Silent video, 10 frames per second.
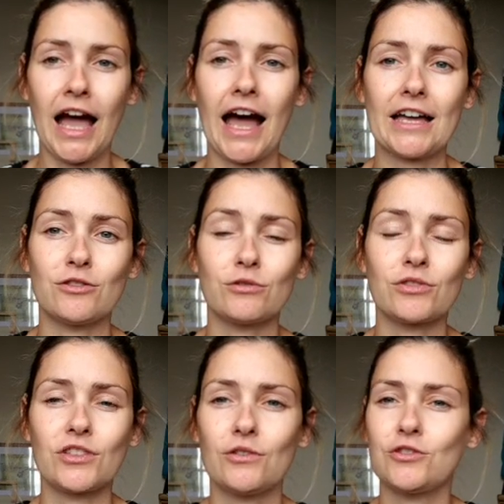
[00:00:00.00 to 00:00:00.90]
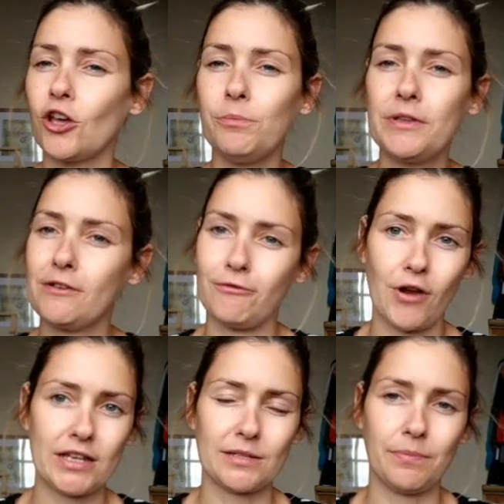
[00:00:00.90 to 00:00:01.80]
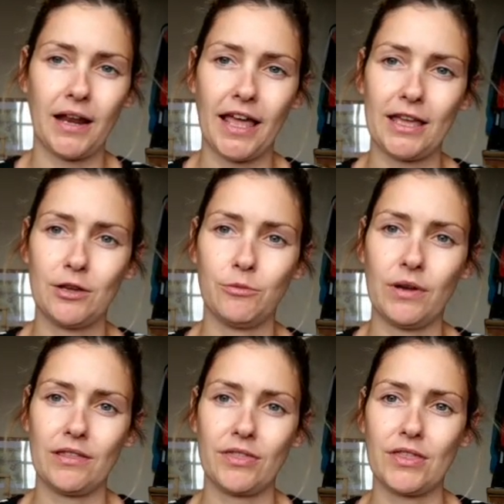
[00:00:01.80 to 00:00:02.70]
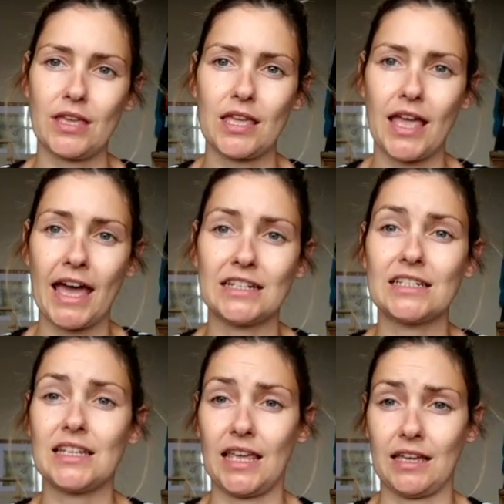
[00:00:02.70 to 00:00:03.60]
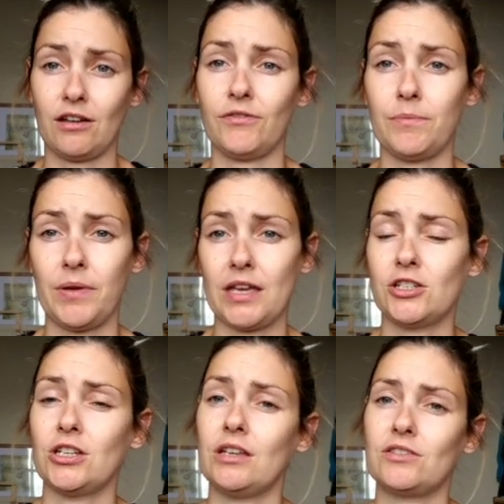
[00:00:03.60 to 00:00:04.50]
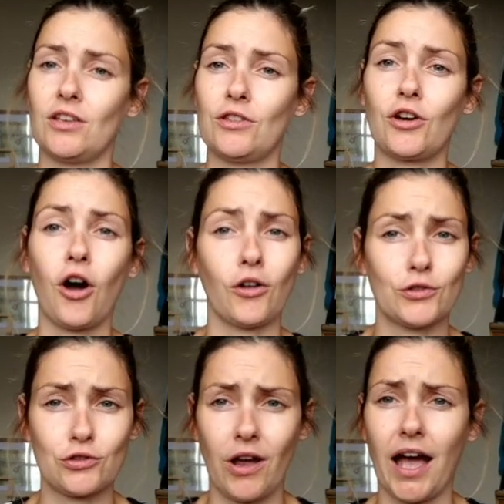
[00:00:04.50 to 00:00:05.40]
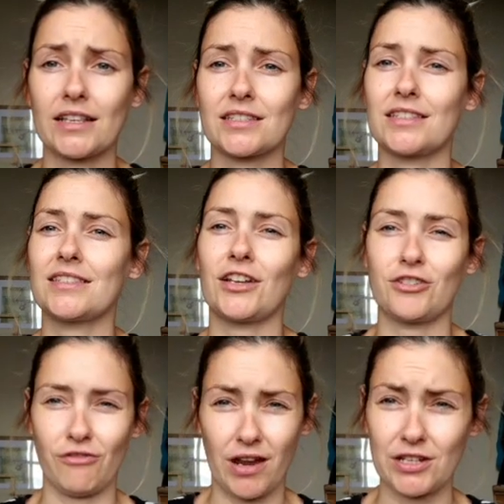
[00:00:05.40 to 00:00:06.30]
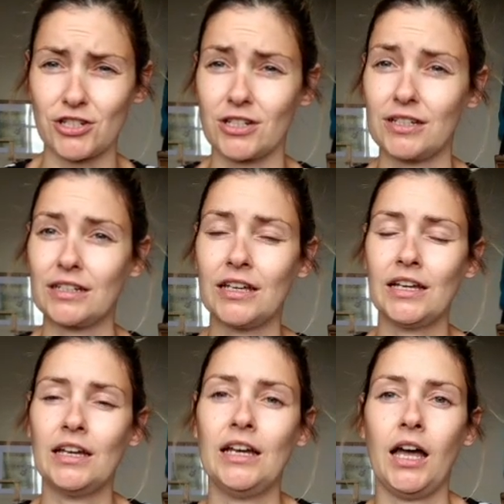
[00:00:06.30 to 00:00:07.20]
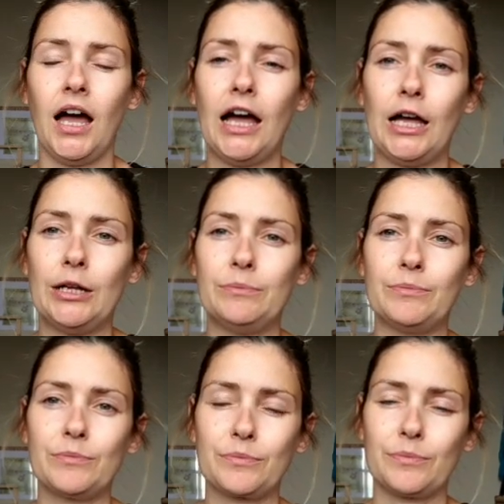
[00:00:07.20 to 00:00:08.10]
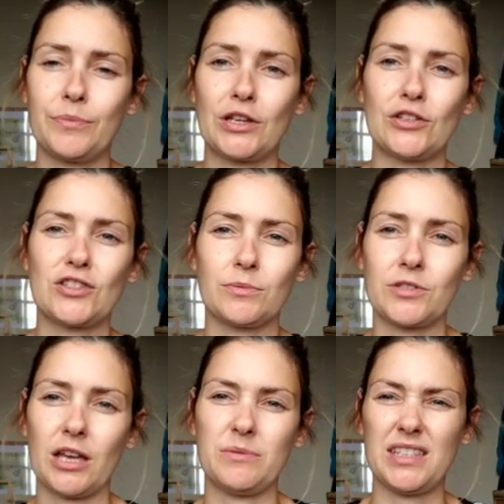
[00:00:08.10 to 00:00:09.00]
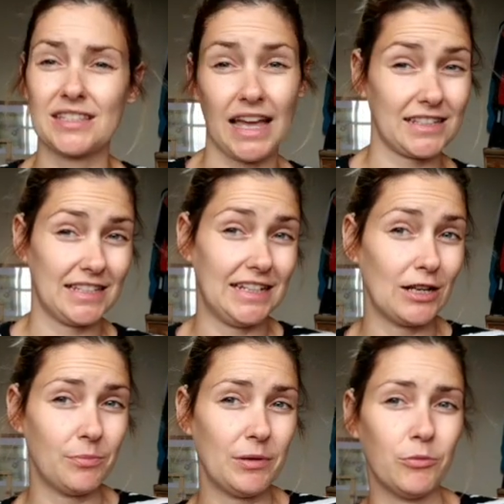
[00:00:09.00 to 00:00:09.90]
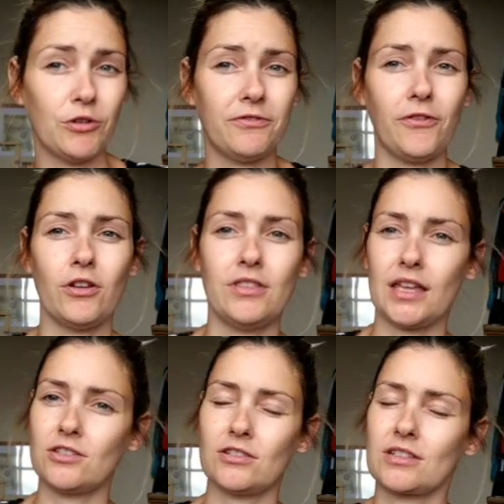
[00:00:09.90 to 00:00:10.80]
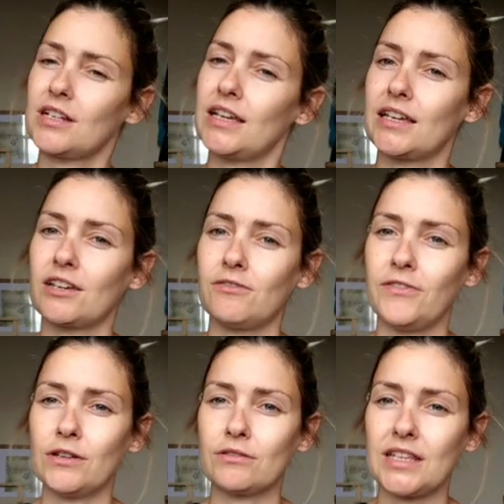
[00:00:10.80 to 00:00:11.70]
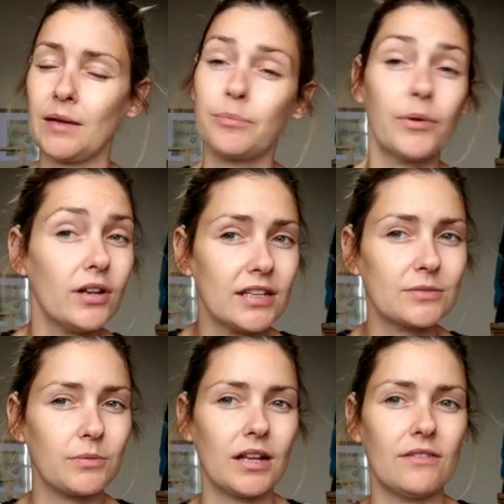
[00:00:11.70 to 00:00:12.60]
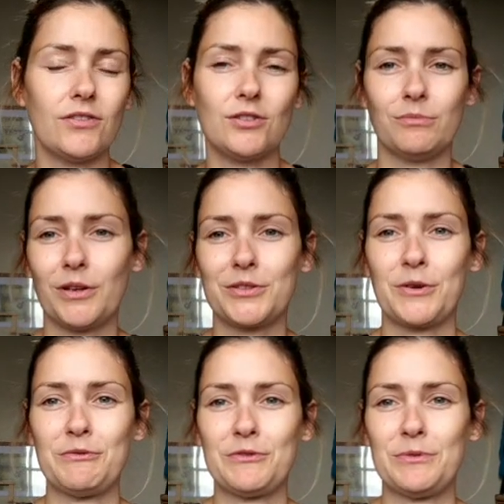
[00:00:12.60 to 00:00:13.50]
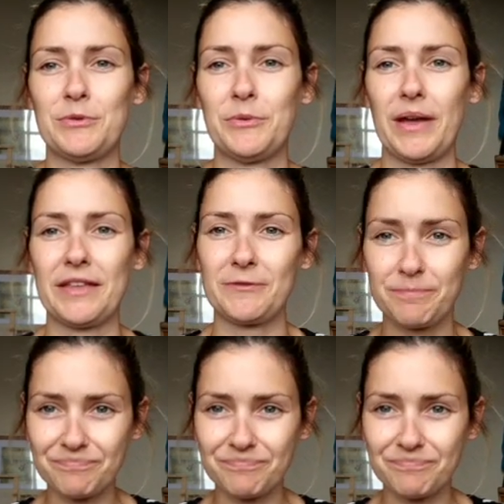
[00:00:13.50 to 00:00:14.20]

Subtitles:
And also don't be afraid to play with the editing of the picture, so the contrast, the saturation, because sometimes that's a little bit more fun than just clicking a filter, but it's whatever you're most comfortable with.